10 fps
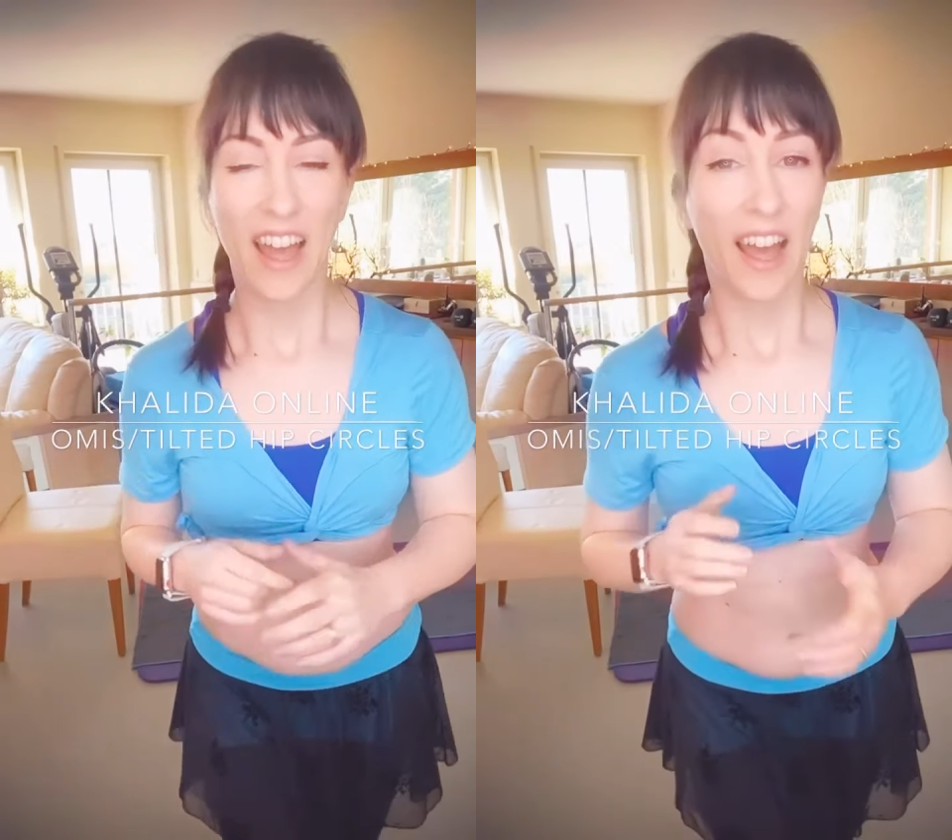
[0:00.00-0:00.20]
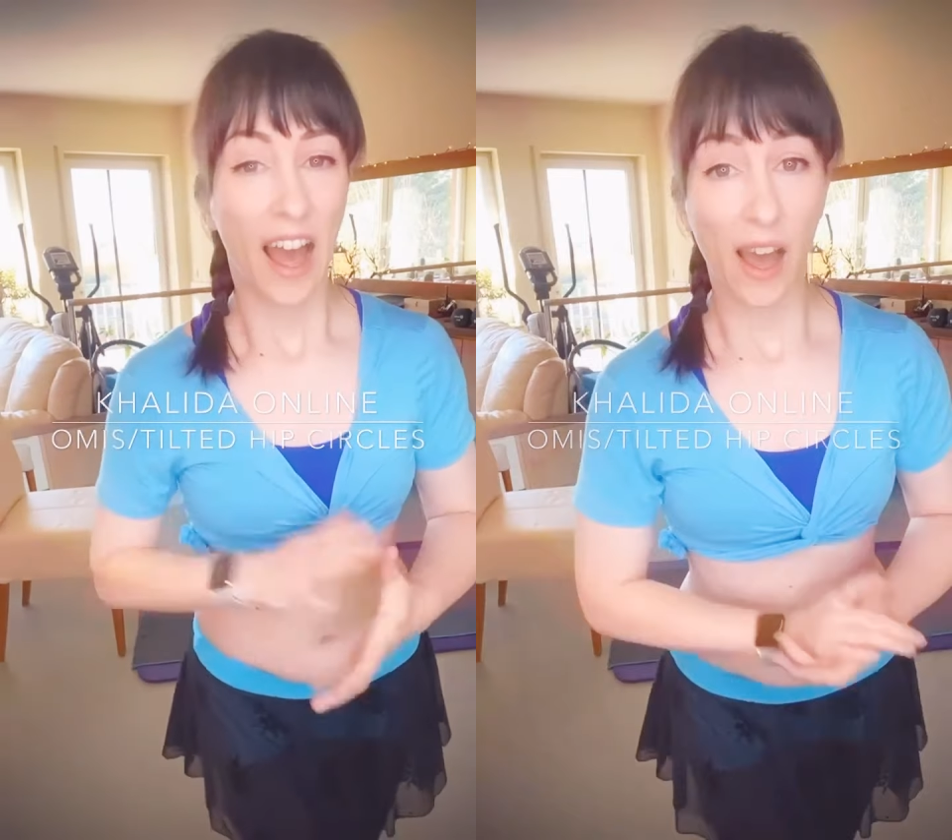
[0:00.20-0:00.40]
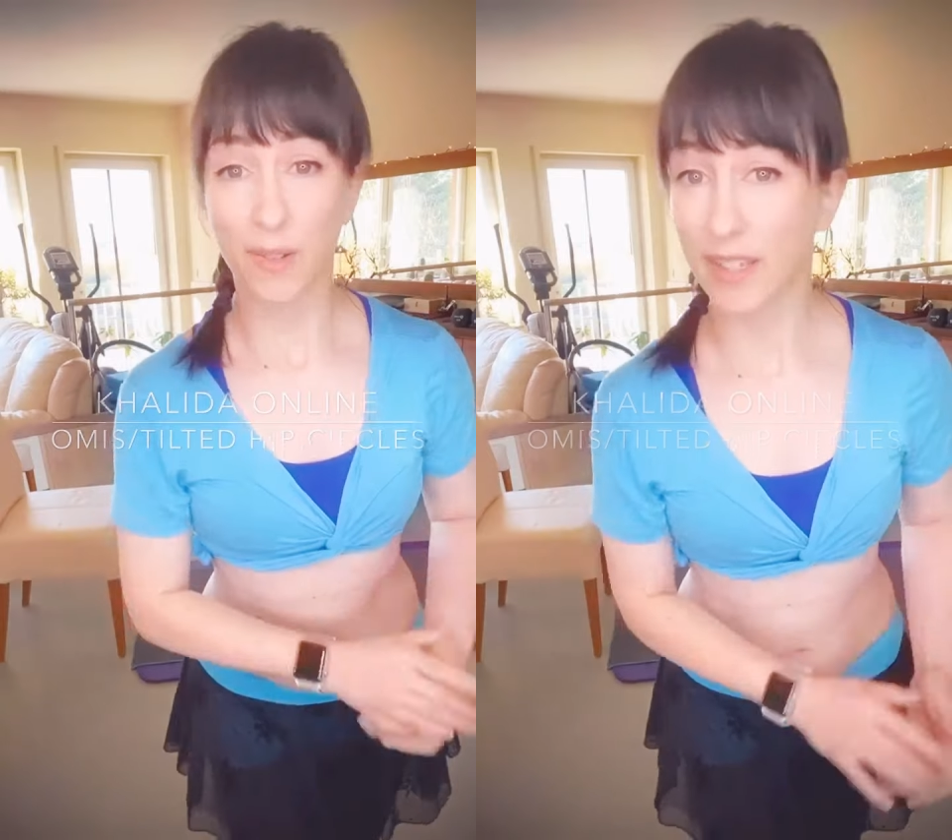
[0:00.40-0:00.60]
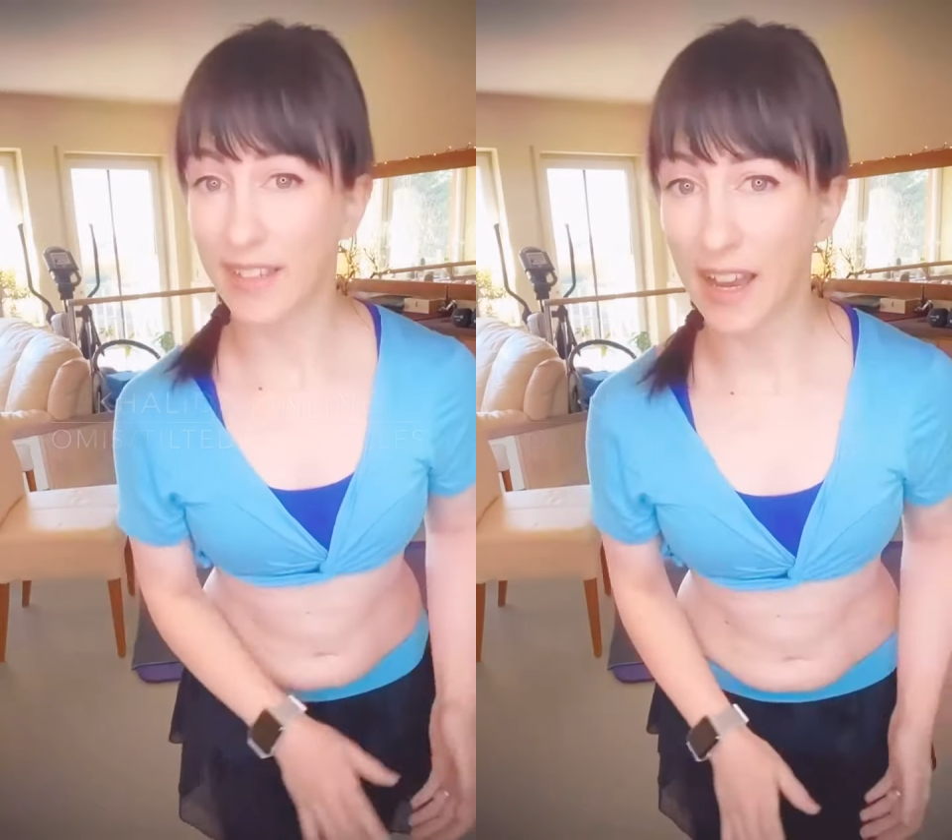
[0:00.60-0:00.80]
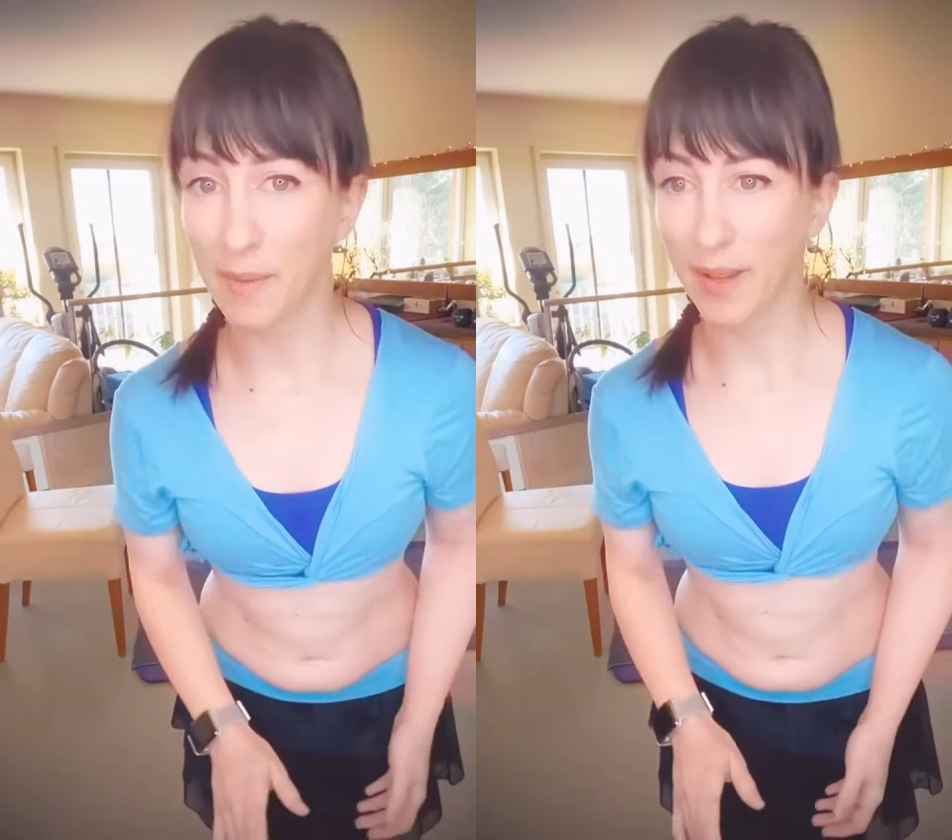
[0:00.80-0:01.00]
I was a
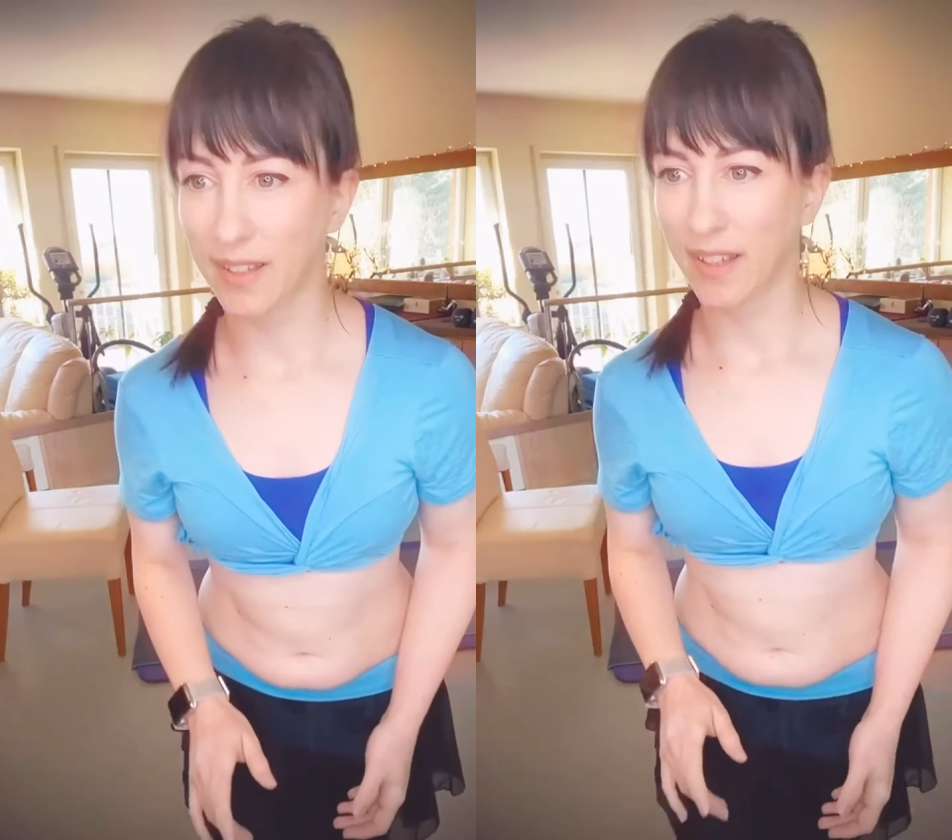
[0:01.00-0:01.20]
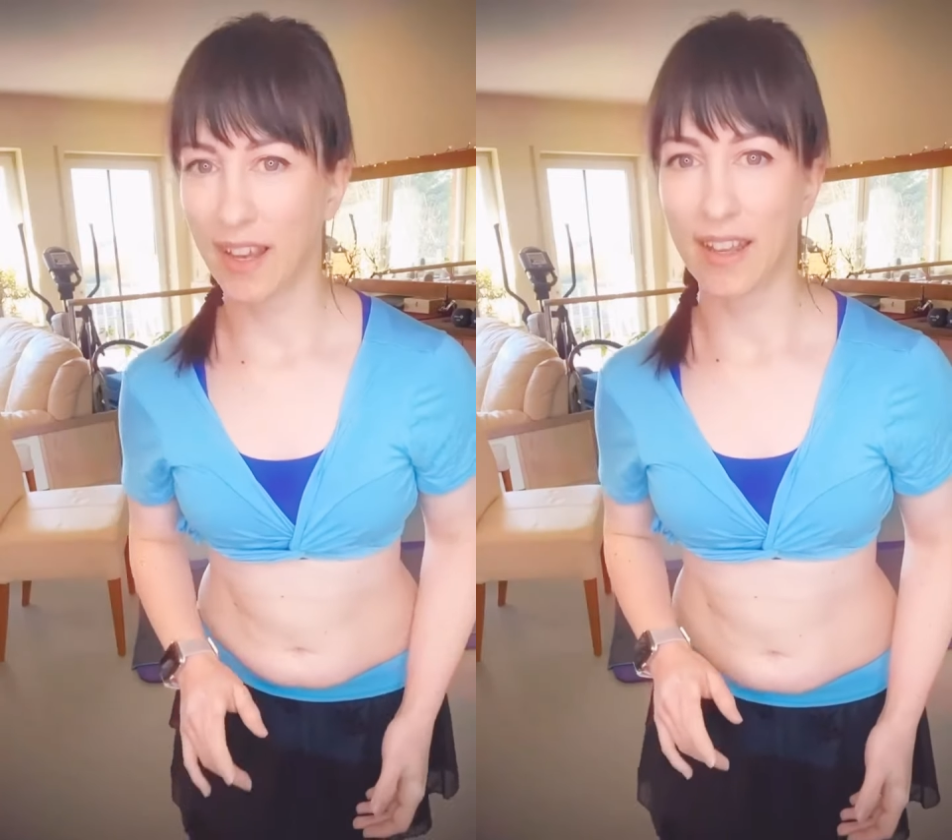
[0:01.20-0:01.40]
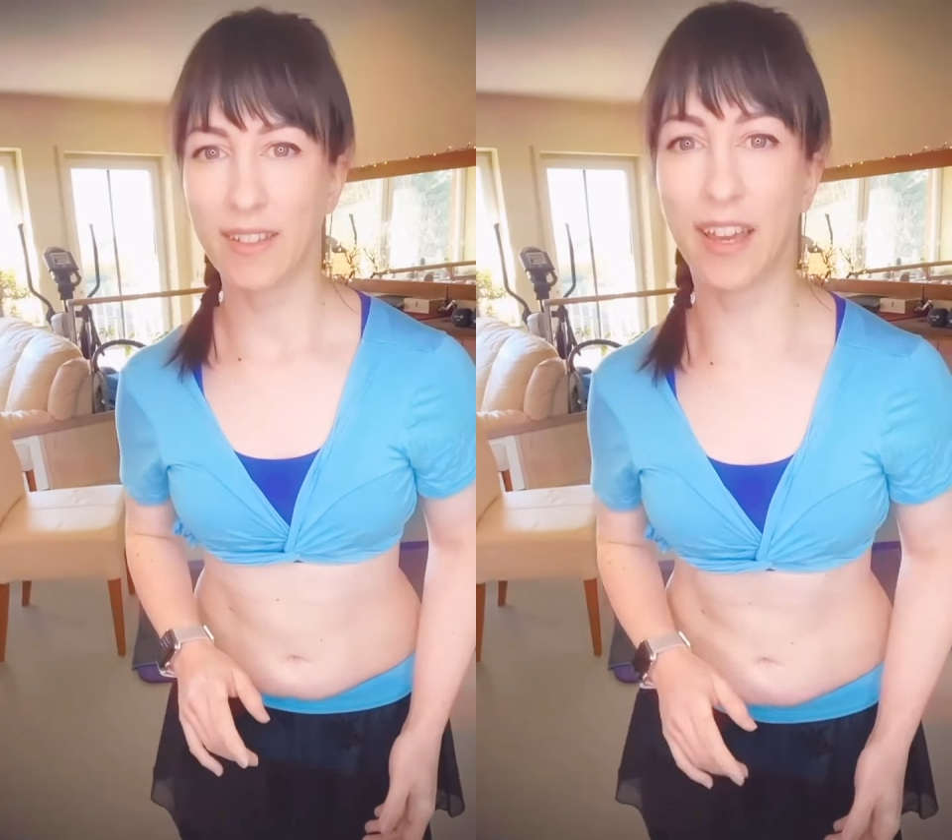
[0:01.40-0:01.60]
tiny bit late.